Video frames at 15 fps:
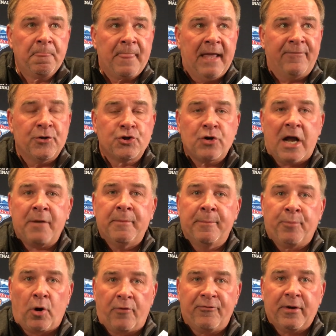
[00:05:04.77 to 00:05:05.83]
if you try to be
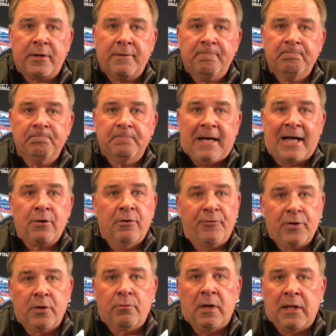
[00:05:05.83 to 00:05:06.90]
perfect, I don't know if
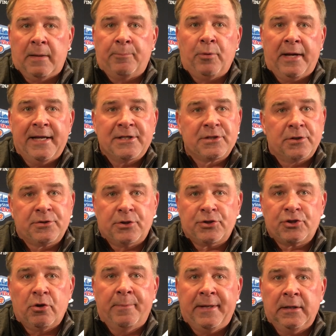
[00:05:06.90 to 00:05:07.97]
you can run a lot of plays because there's
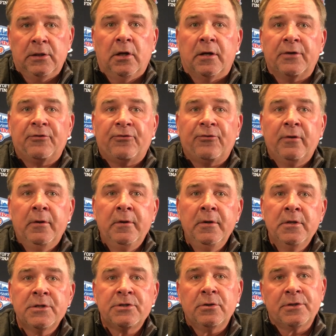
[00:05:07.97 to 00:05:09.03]
so many looks.
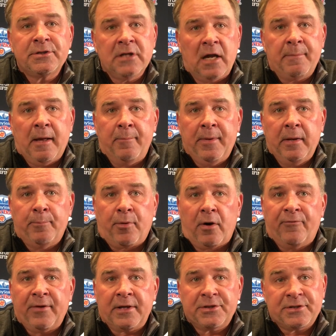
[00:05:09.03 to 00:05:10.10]
So it's not about being
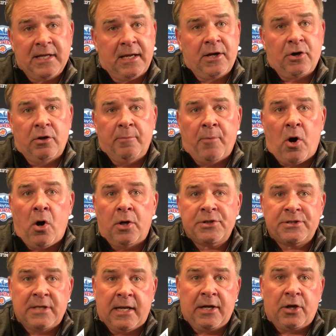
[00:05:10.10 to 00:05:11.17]
perfect. It's taking care of the ball.
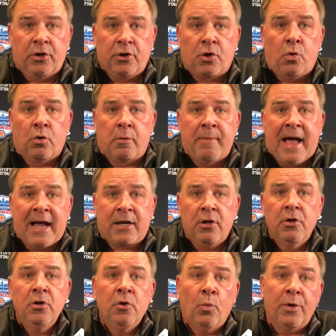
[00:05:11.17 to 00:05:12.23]
It's taking care of your quarterback.
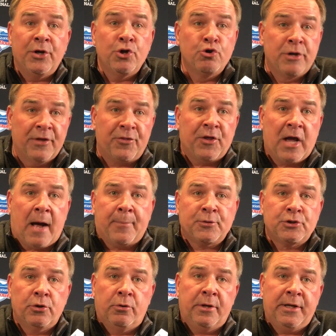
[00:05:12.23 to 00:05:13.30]
When you get the
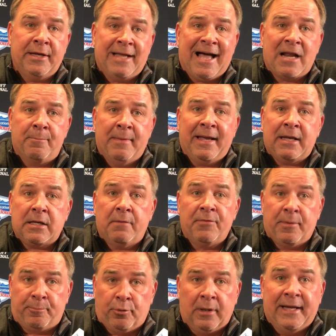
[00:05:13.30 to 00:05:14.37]
opportunity, you got to make
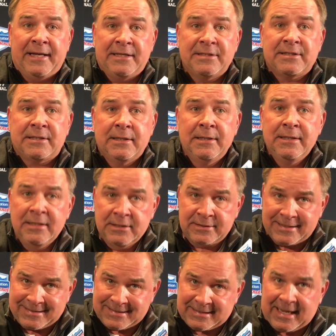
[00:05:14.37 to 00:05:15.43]
the plays
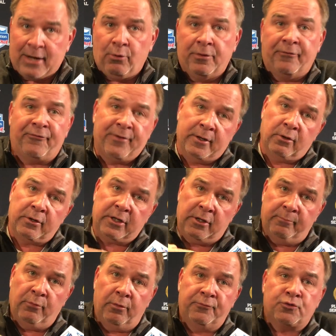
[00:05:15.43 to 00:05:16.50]
to stay on the field and
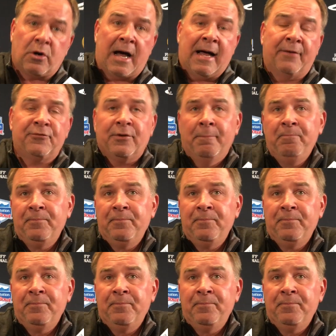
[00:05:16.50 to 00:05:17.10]
to move drives.